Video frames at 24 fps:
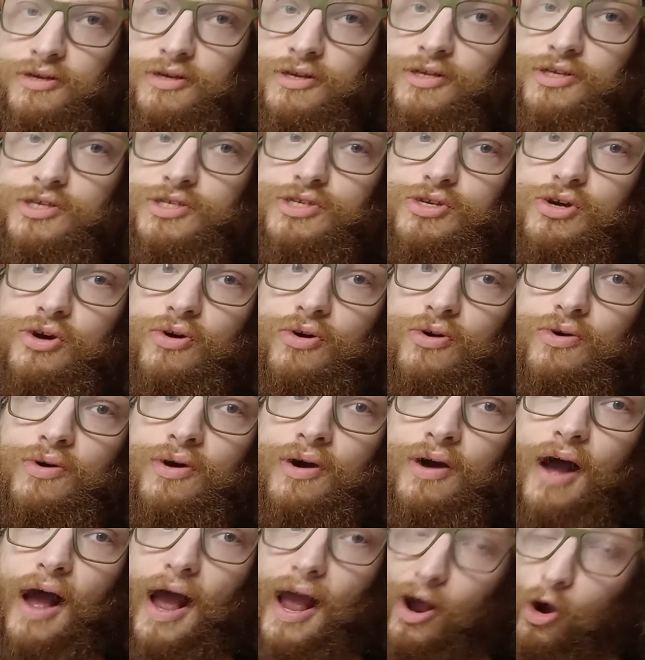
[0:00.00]
So
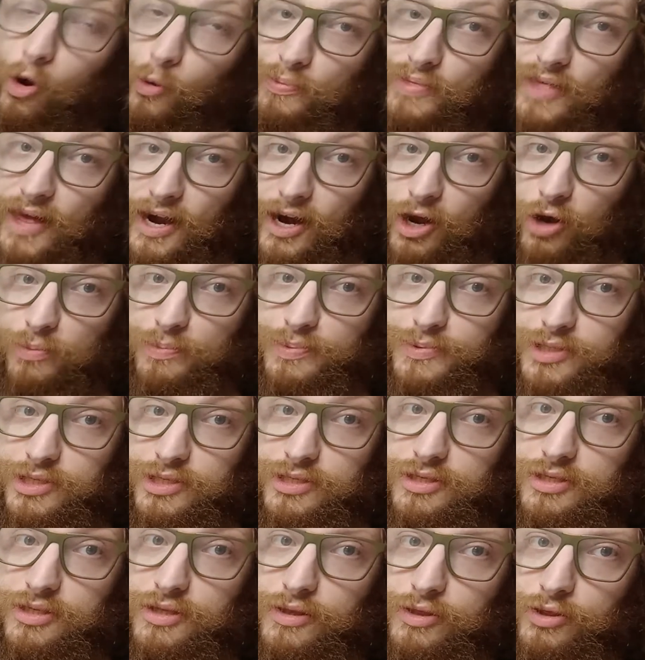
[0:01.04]
I hope that
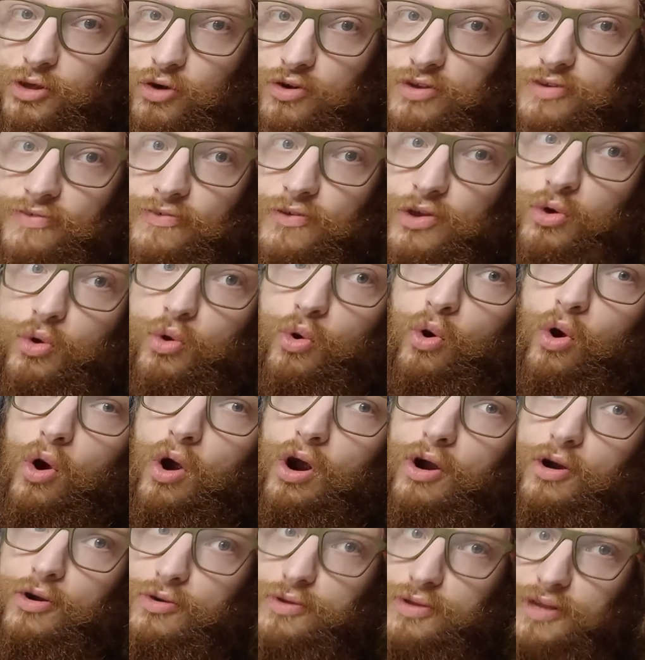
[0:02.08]
helps those of you who
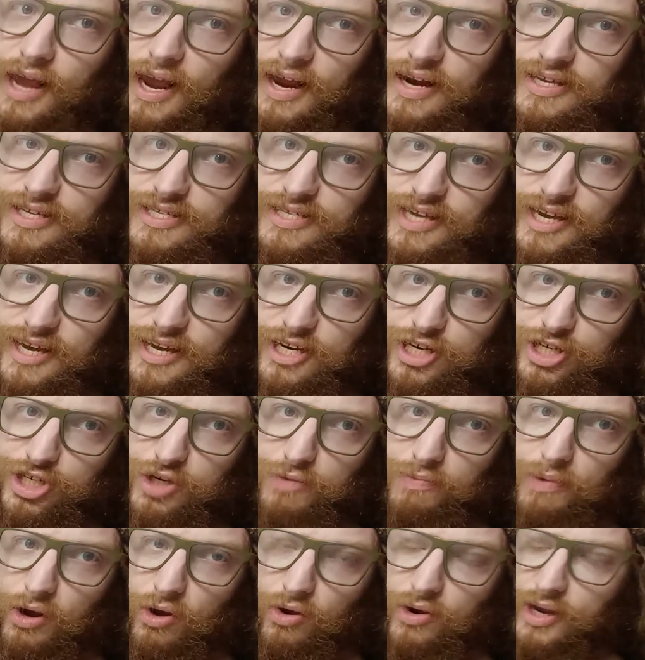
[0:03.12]
are kind of skittish
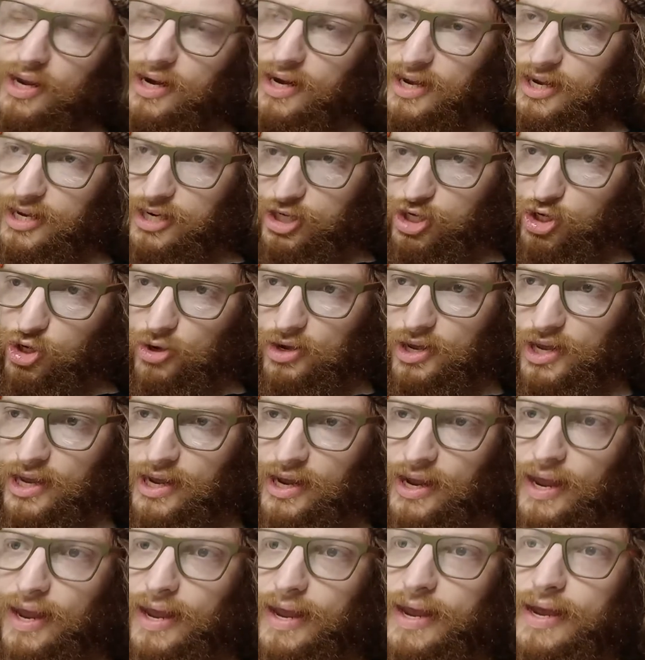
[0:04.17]
about getting into
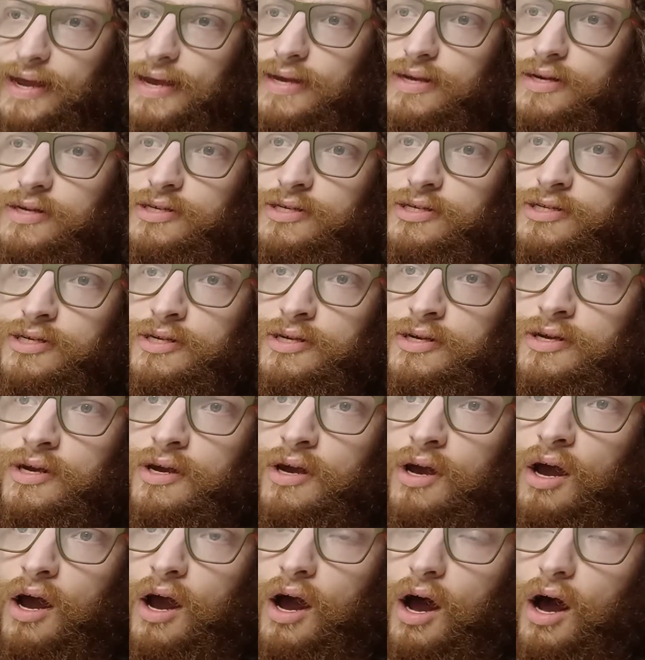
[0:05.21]
cooking and
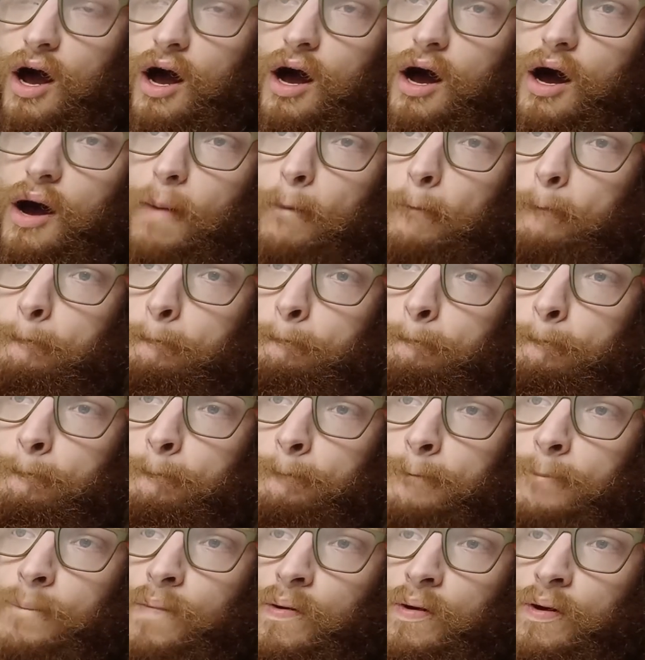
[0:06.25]
don't
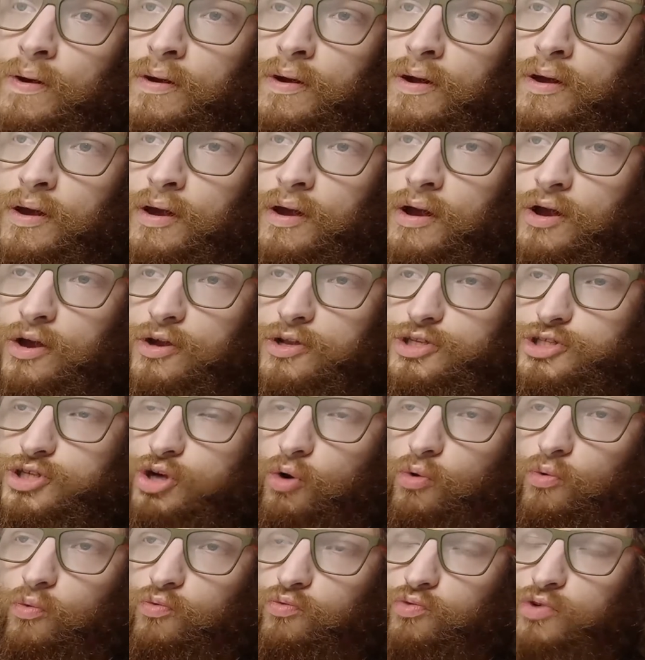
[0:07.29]

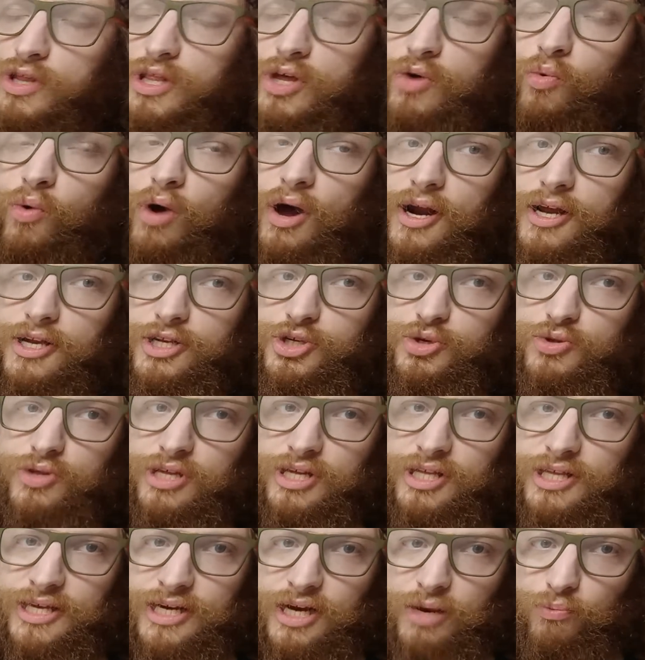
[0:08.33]
really want to do the
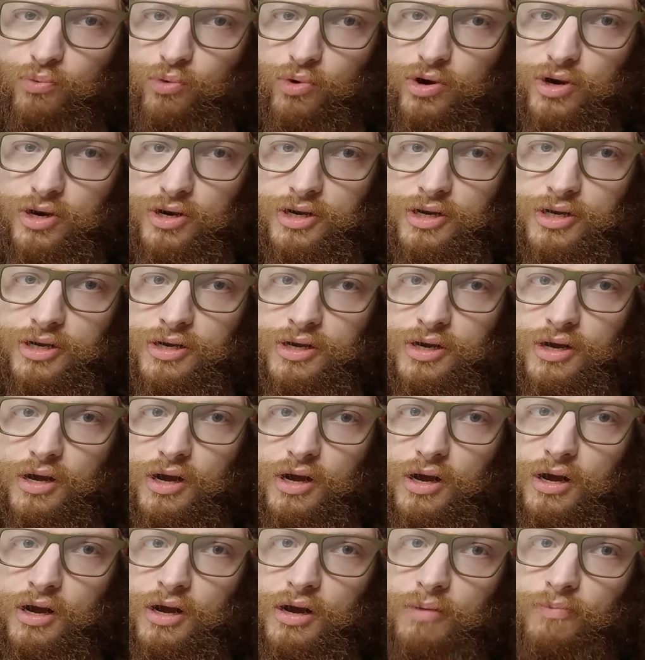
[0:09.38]
cleanup work.
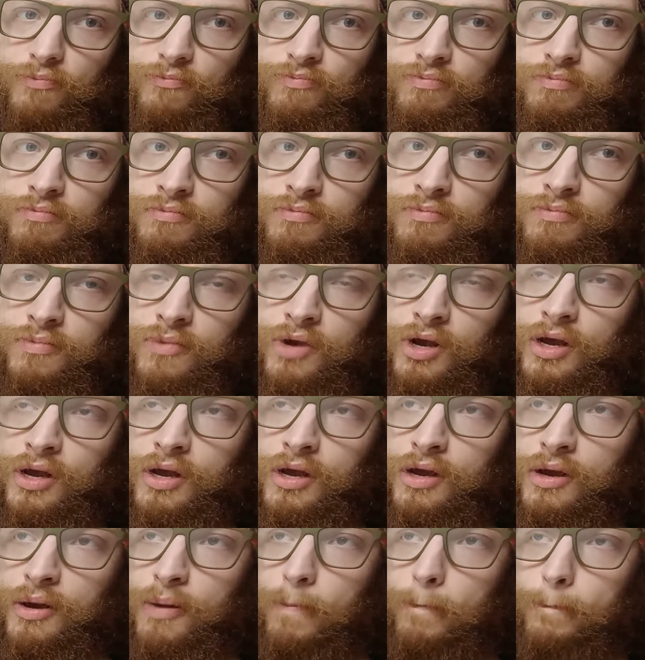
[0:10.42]

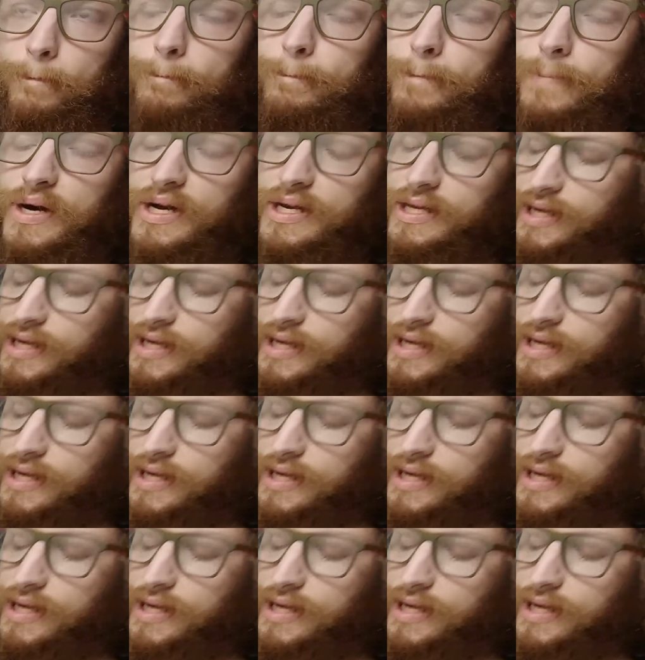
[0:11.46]
But